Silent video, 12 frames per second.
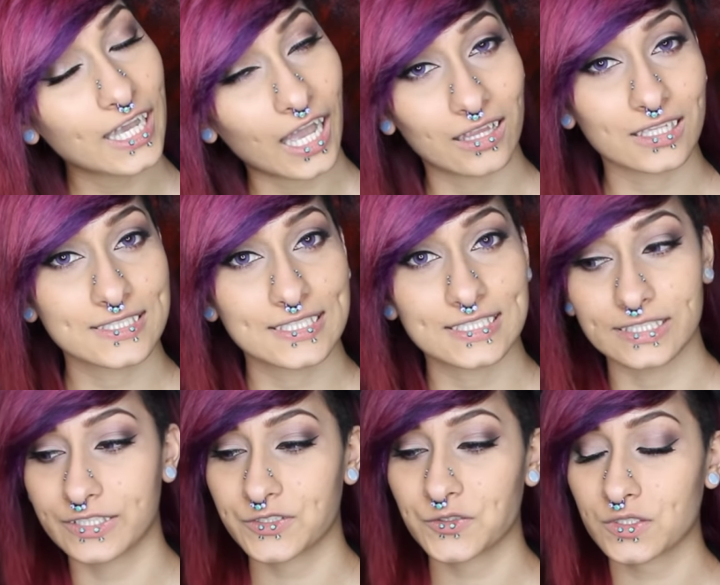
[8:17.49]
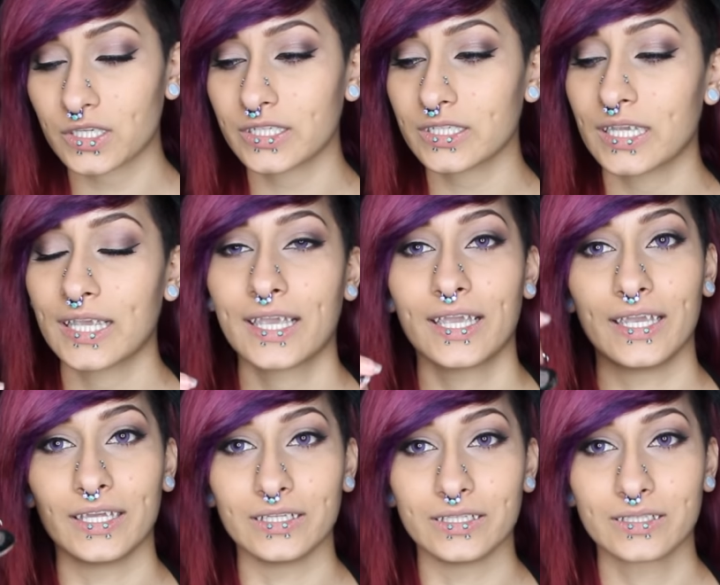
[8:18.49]
Alex's initials on it,
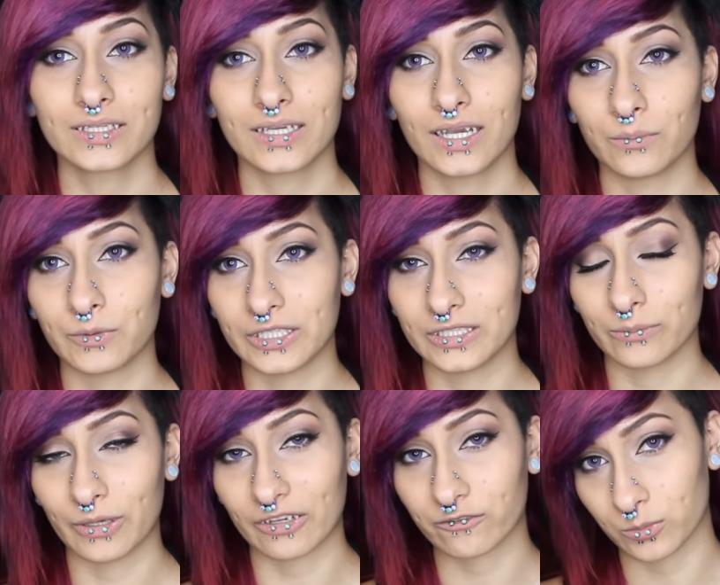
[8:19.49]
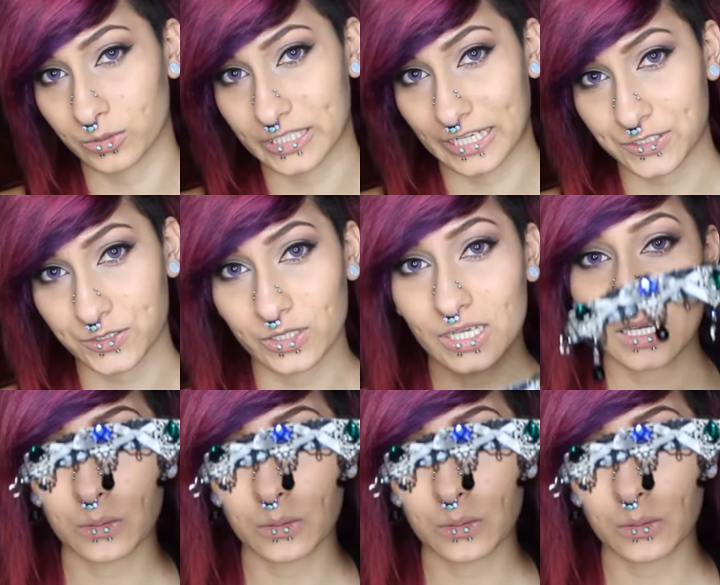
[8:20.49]
and a P in the back for protection.